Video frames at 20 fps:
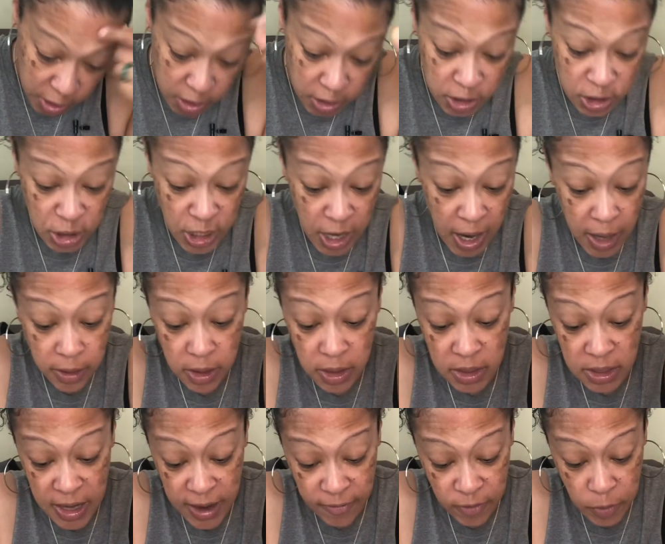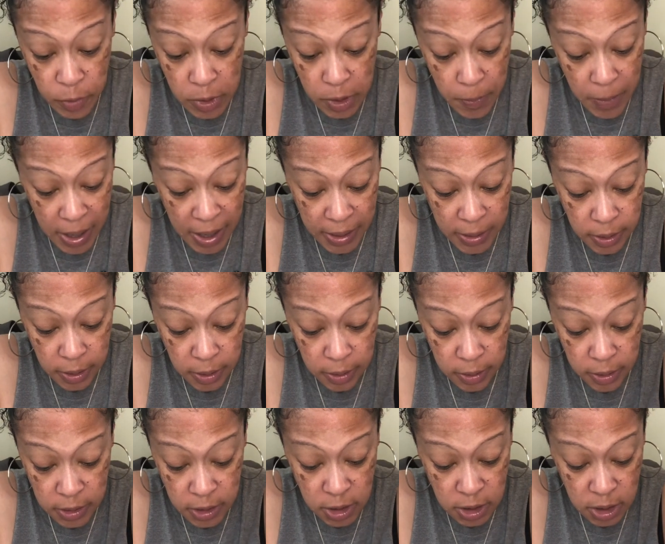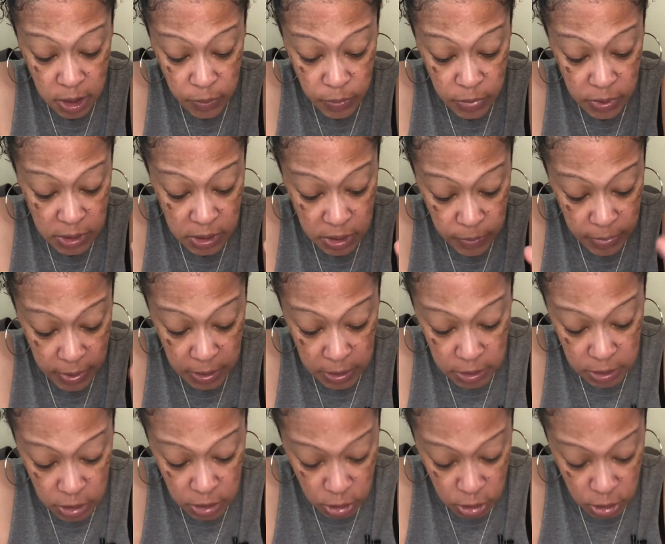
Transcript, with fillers: The child doesn't have to be a minor. It just could be somebody's